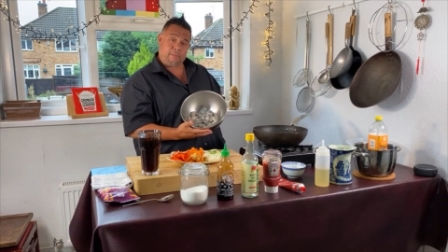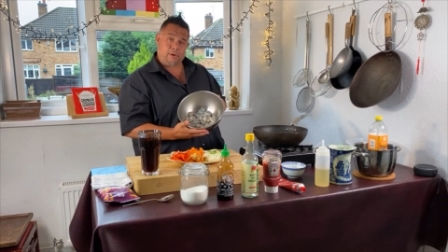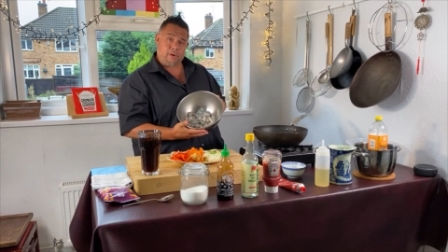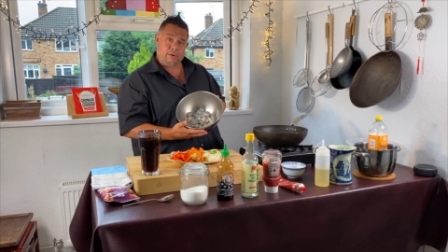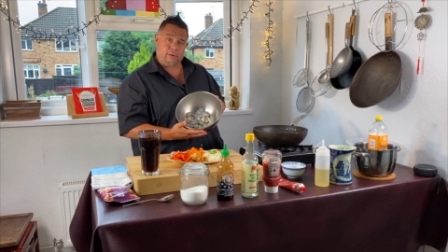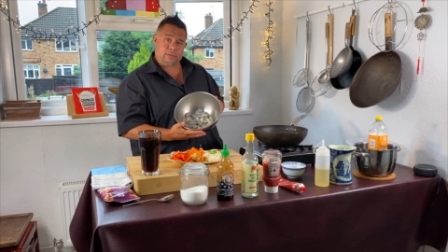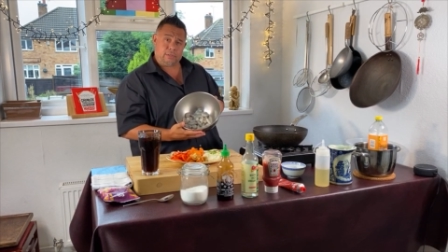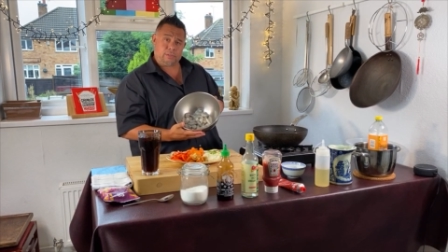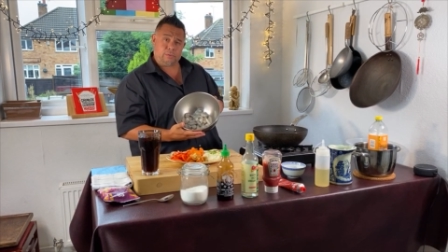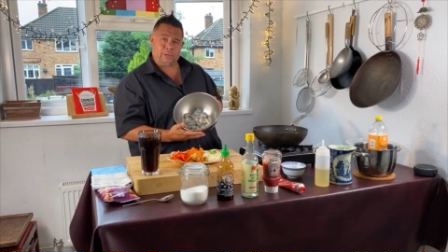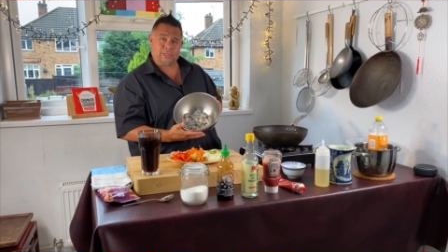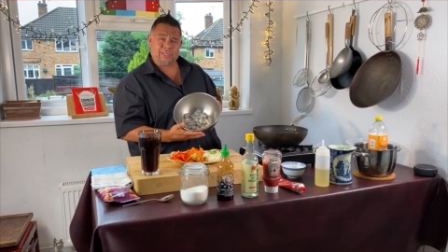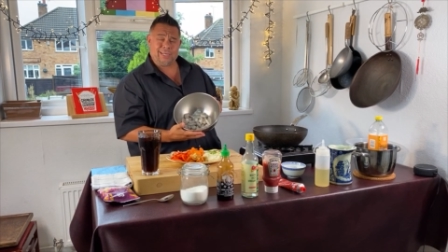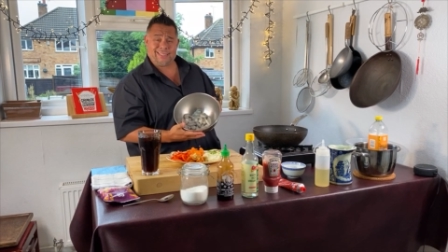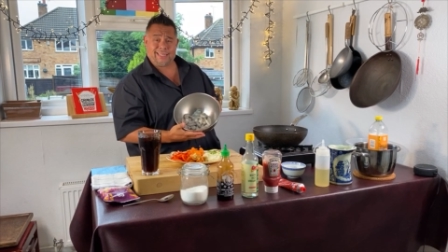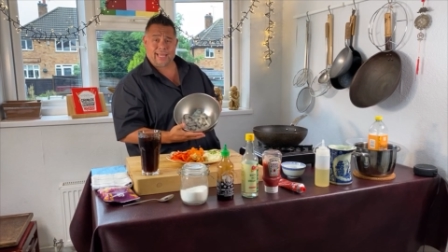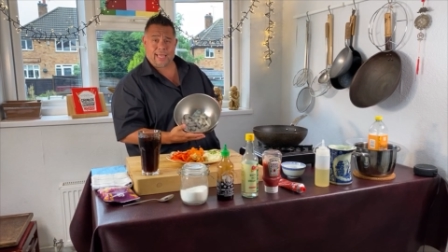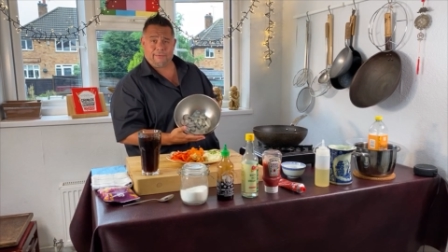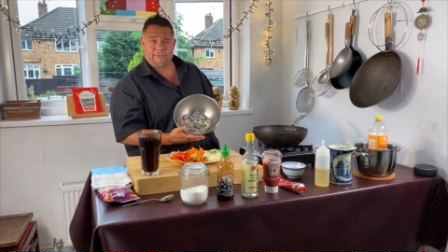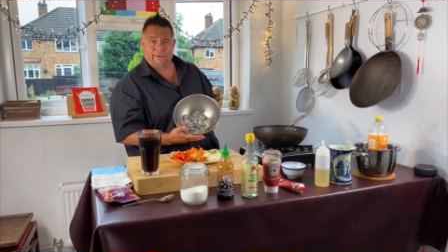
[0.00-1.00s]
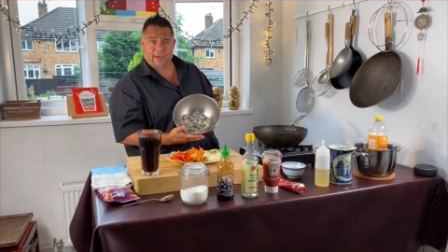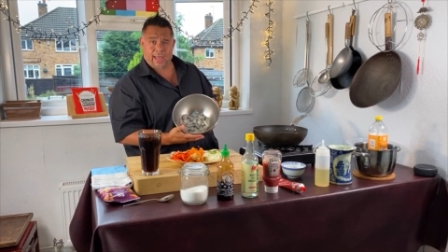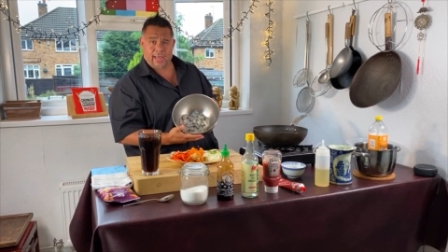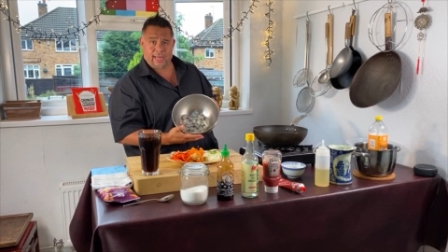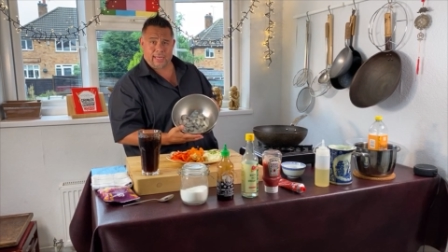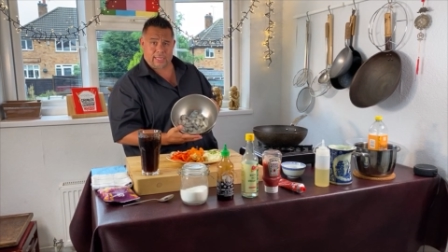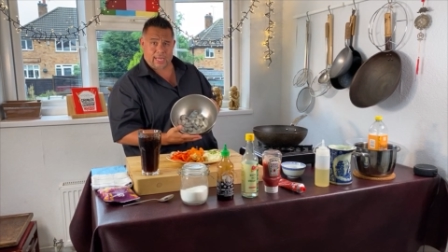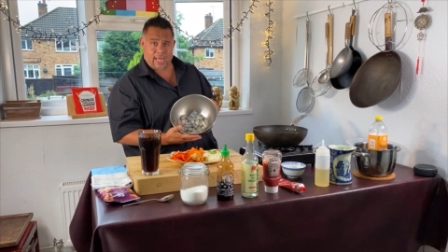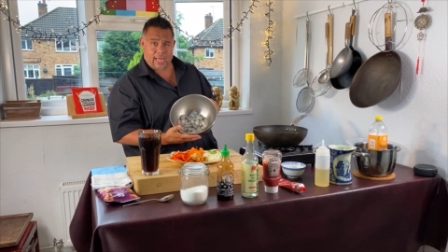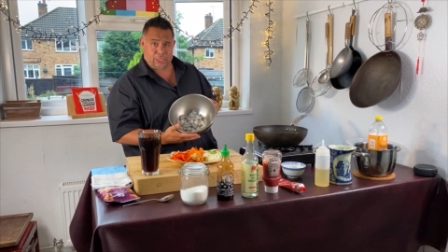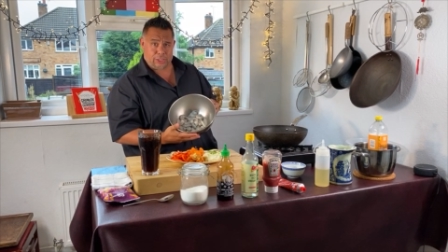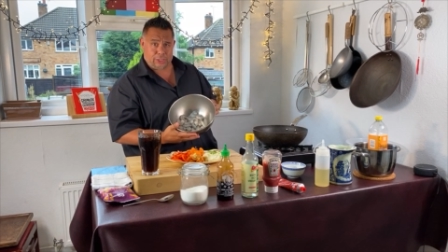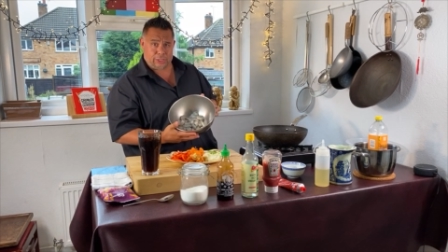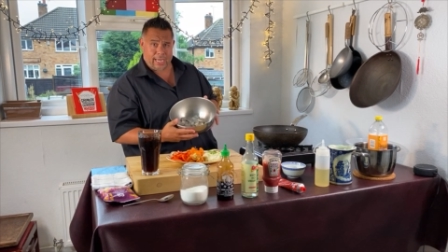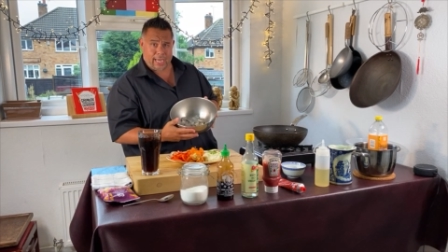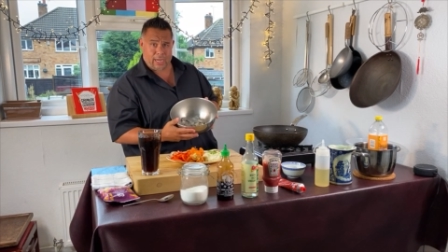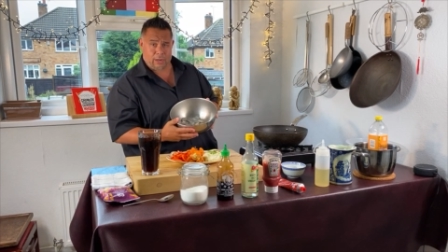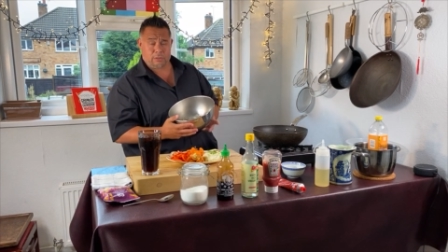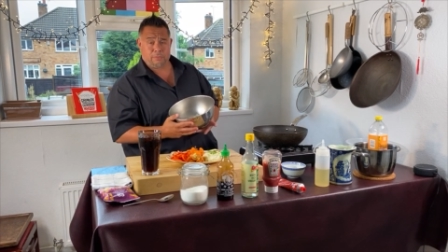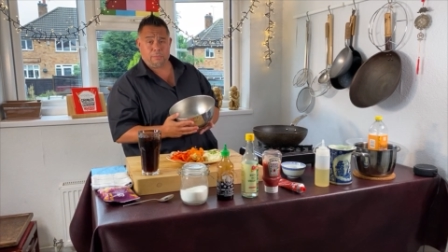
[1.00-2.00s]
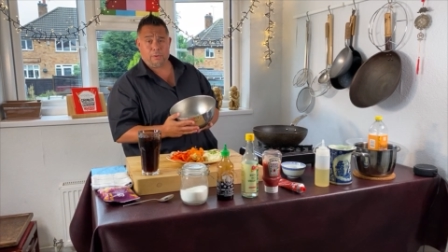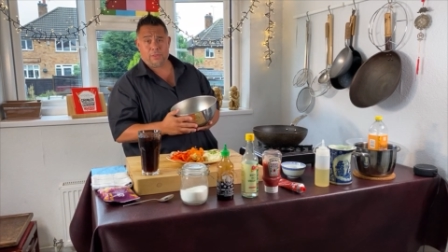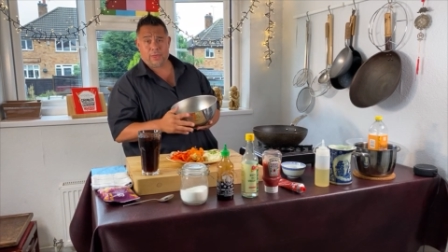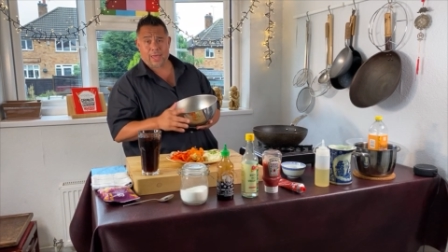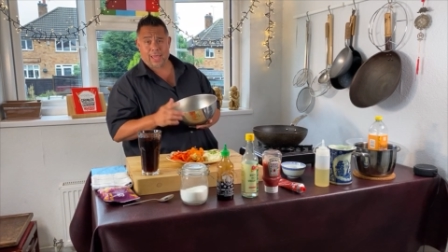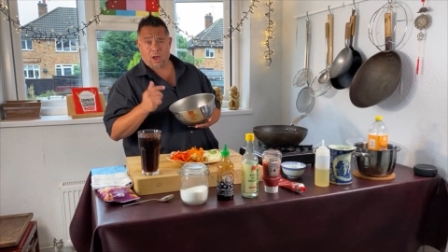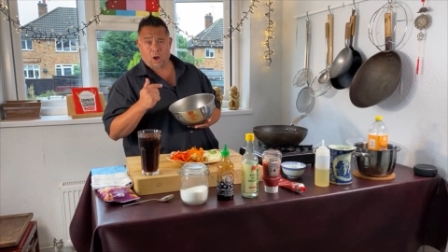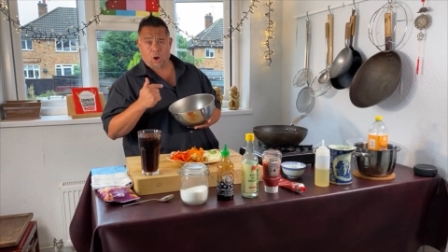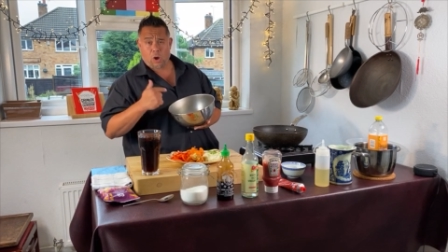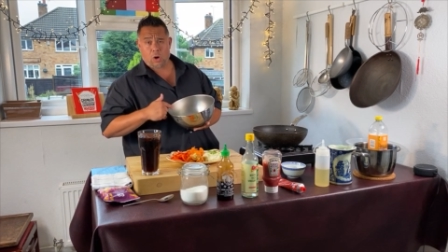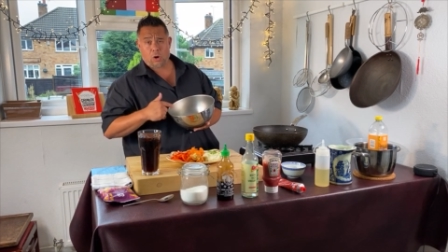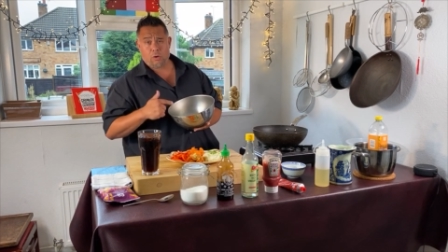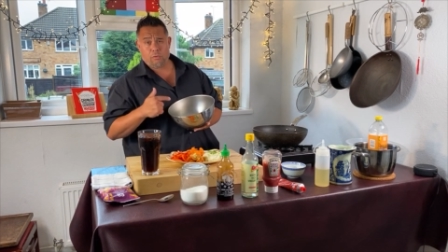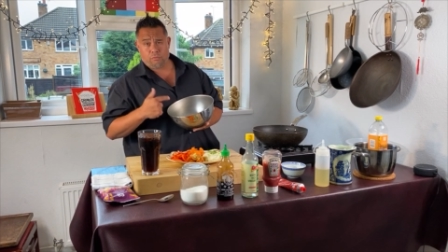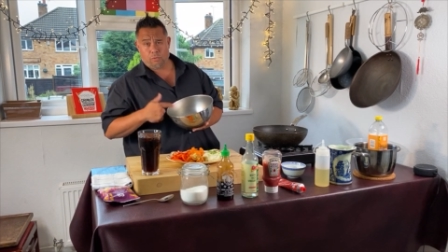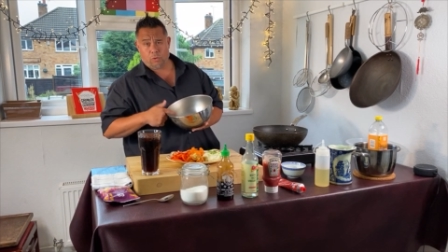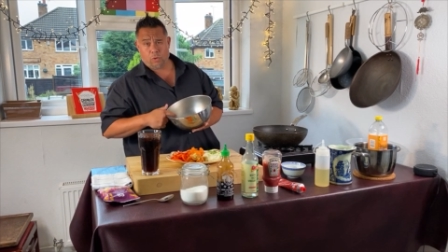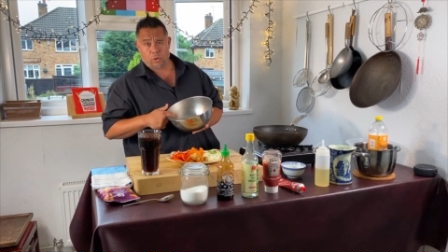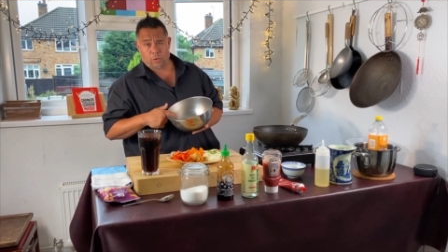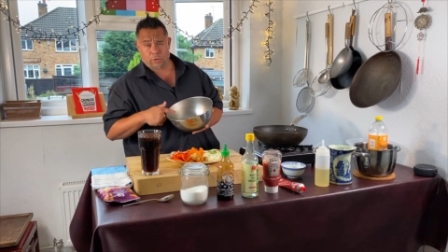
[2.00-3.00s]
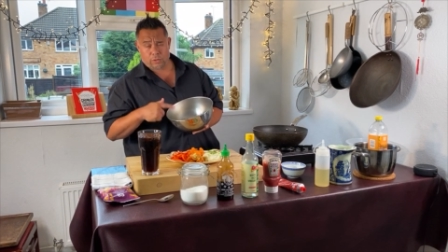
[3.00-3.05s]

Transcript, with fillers: prawns, which are deveined and shelled, but they are raw.